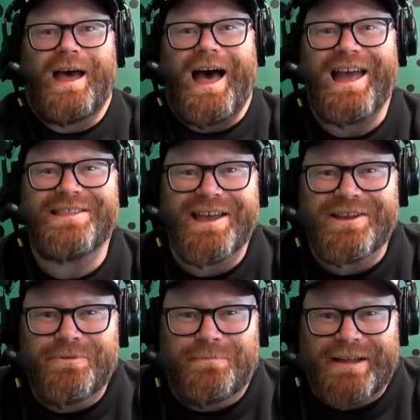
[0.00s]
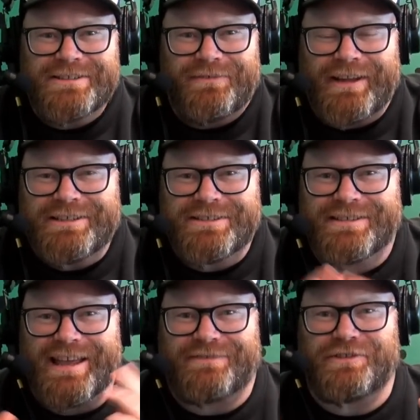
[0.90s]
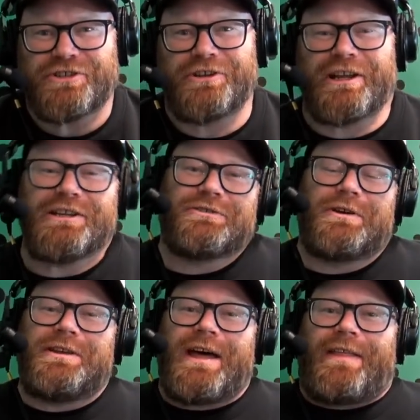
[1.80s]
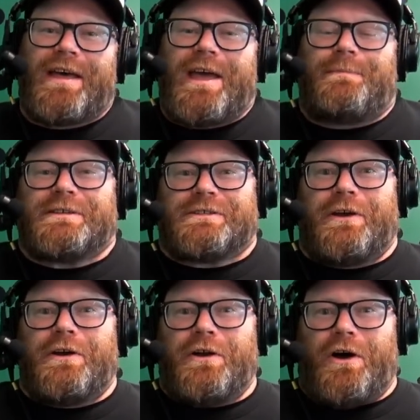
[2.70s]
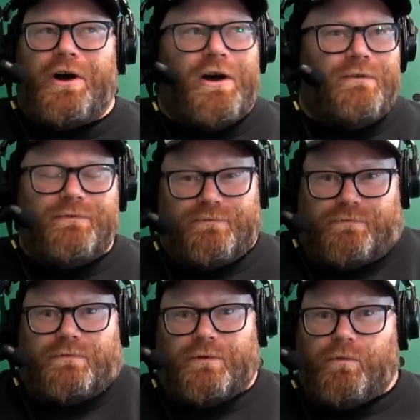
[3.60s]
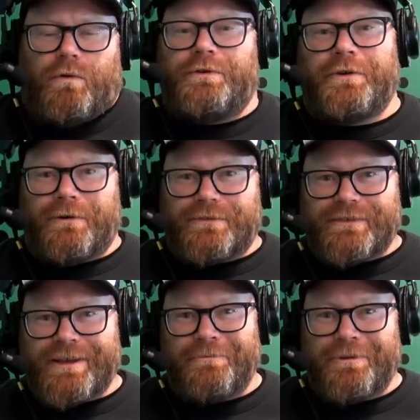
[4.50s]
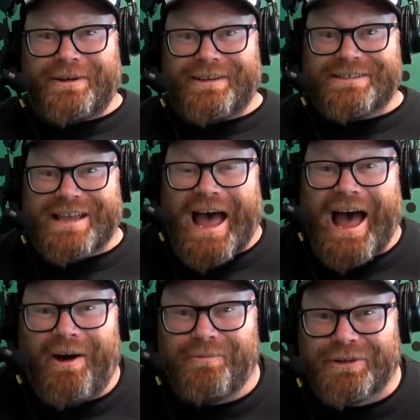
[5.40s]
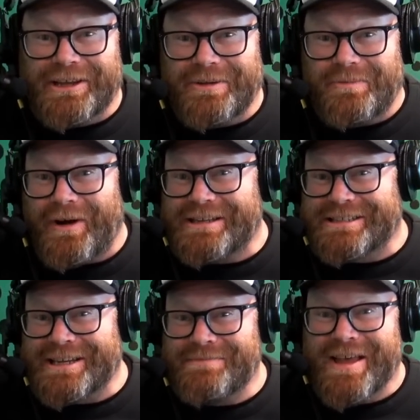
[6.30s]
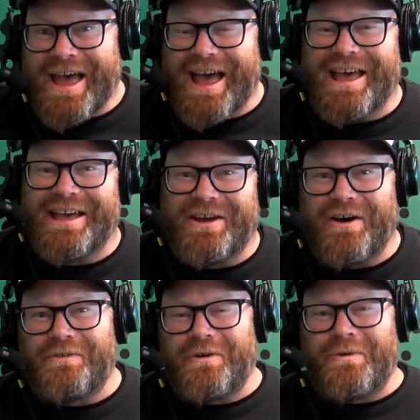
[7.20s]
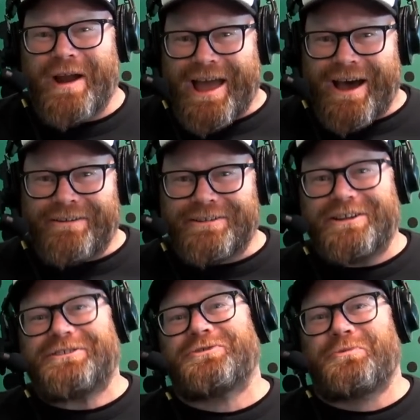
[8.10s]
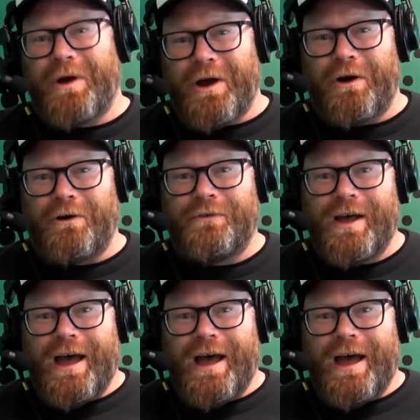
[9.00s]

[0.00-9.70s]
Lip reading: Hey there, you bunch of legends. Thanks for tuning in to another episode of the Warne Dawgs. Is that what it is? I'm looking at my team ahead of round 12.